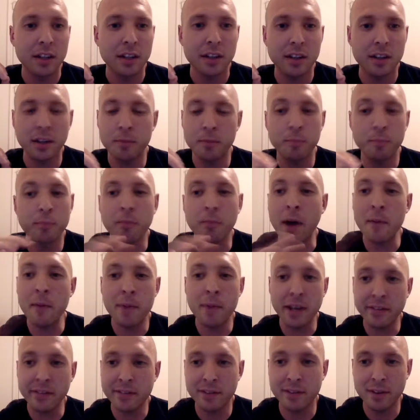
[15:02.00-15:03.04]

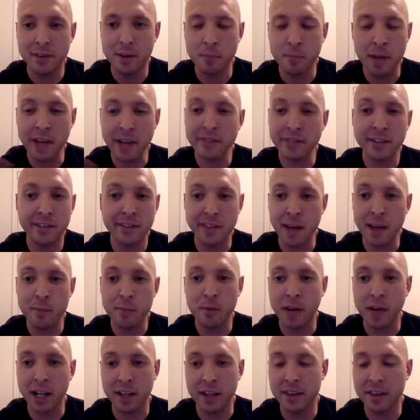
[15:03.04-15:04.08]
The best example
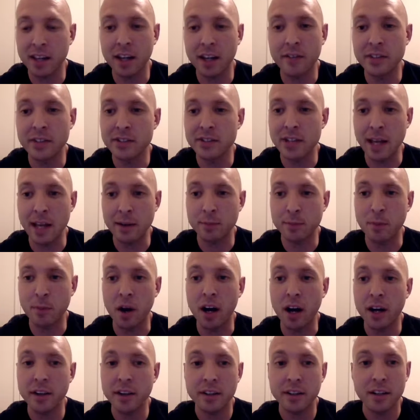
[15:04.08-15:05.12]
I can think of is James
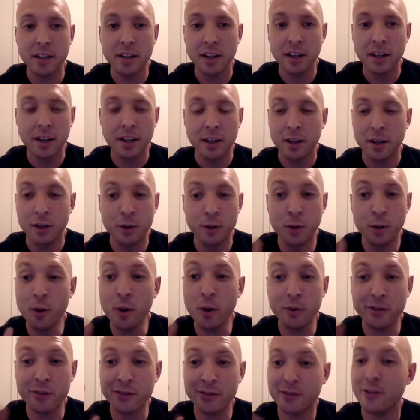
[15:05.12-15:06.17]
Bond. You
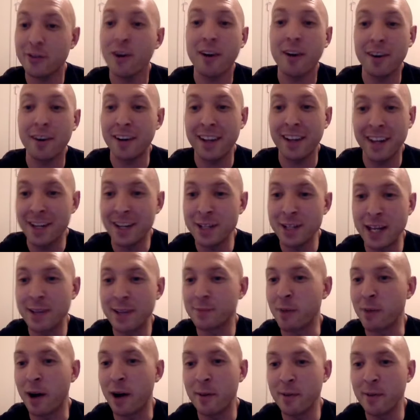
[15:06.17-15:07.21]
don't start a James
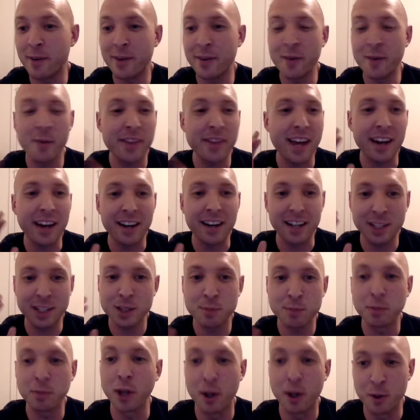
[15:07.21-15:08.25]
Bond movie without an
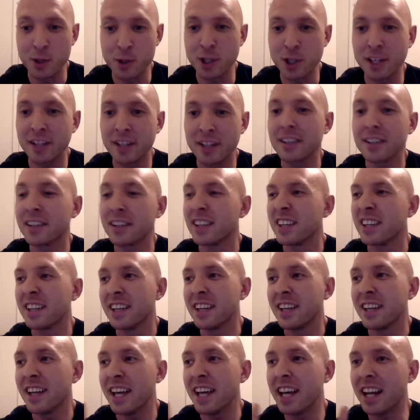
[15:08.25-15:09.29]
explosion.
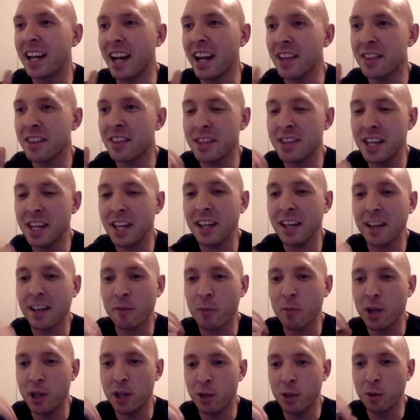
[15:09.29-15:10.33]
And I think
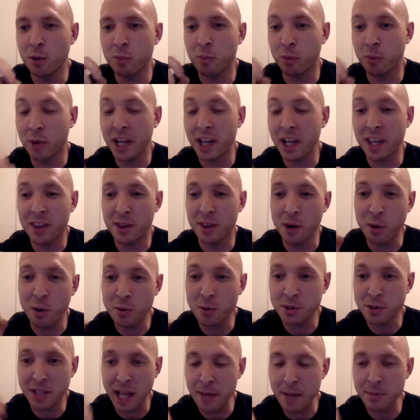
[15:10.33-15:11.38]
when you bring
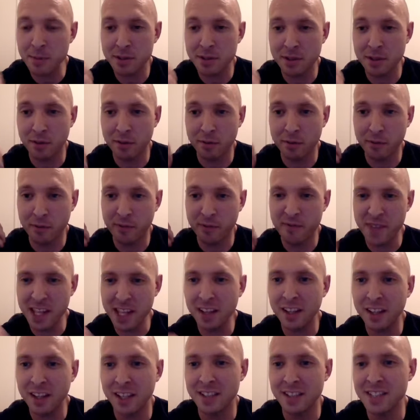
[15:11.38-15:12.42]
those types of
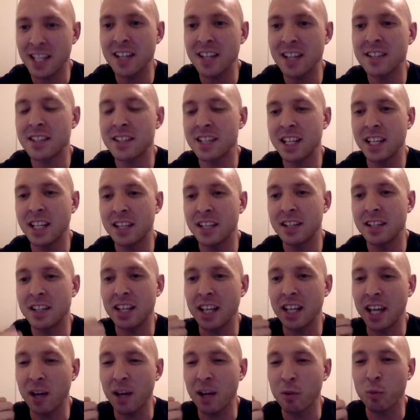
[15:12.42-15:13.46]
feelings into
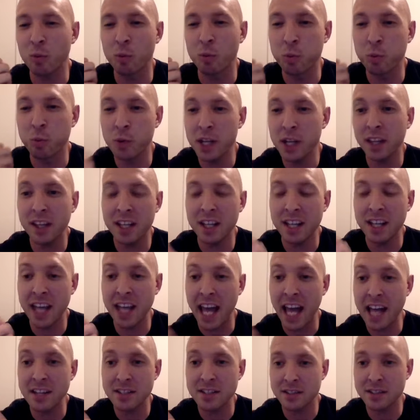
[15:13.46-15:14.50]
D&D, it really
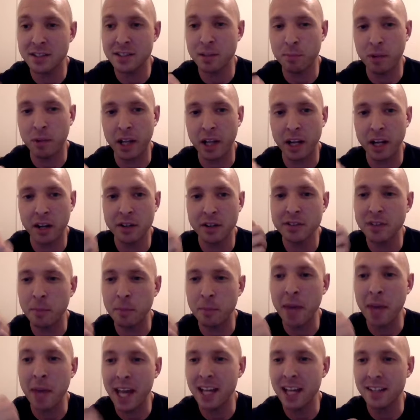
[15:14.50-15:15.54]
catches the players to
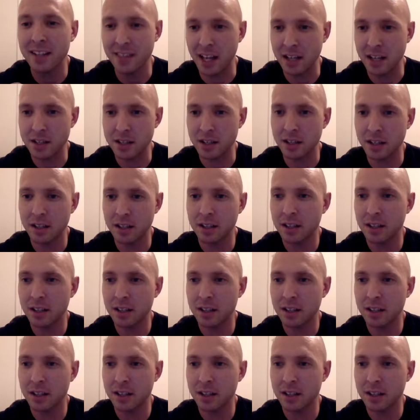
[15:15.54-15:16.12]
pay attention.